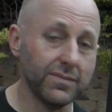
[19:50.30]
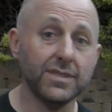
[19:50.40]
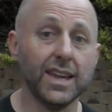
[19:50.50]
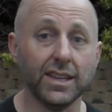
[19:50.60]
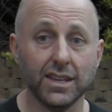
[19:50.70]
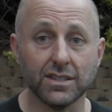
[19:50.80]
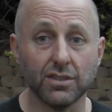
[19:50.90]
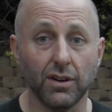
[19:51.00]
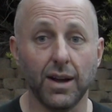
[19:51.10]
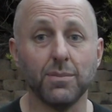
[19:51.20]
10 years
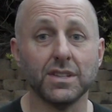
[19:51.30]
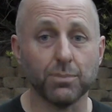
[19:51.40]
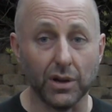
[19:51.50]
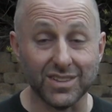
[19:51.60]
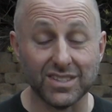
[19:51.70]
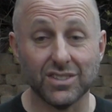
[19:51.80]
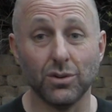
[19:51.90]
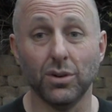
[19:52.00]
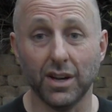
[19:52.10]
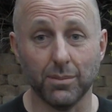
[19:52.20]
time, this bow is
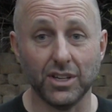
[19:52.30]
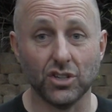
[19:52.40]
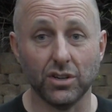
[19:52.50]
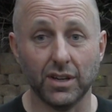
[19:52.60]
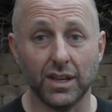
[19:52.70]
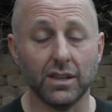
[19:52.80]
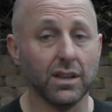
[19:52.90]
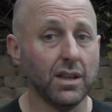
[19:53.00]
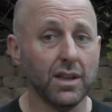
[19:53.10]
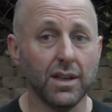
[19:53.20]
still going to be shooting
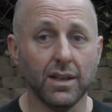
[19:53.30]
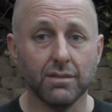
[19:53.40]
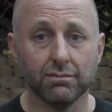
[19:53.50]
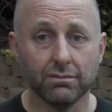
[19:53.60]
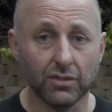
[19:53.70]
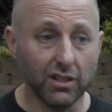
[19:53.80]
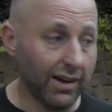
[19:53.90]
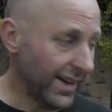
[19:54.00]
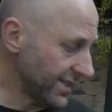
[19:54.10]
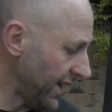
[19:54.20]

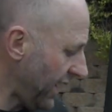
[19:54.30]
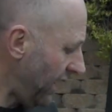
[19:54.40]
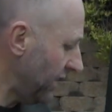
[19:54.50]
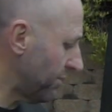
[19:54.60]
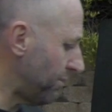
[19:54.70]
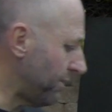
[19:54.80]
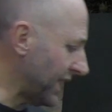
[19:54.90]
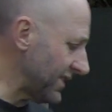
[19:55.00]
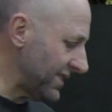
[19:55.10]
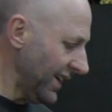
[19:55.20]
lights out,
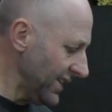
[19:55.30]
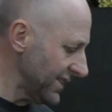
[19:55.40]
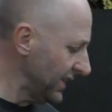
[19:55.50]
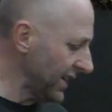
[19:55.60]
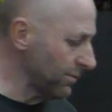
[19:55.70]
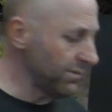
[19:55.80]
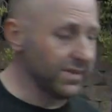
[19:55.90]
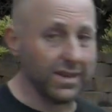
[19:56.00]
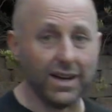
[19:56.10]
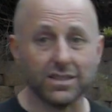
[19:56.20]
because these
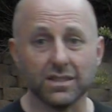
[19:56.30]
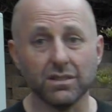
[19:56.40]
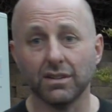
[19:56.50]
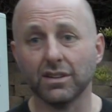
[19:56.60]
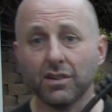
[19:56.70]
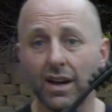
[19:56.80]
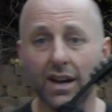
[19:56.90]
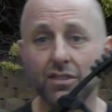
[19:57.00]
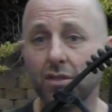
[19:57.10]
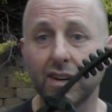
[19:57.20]
limbs are just not
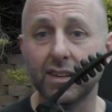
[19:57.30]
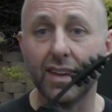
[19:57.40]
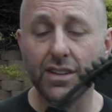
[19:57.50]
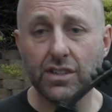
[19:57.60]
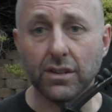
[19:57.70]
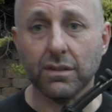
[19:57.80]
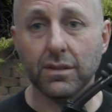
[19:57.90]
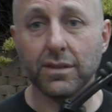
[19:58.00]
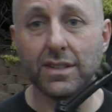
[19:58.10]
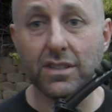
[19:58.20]
under any tension.
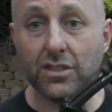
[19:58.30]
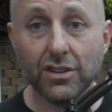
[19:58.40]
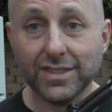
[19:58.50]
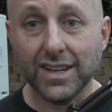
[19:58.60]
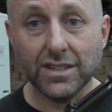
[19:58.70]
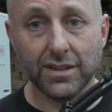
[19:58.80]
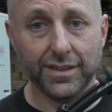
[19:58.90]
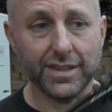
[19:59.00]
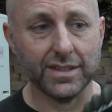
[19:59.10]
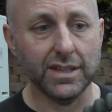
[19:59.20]
There's just no tension in
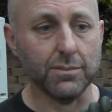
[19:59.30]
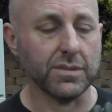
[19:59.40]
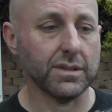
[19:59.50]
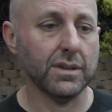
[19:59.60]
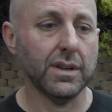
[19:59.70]
these limbs.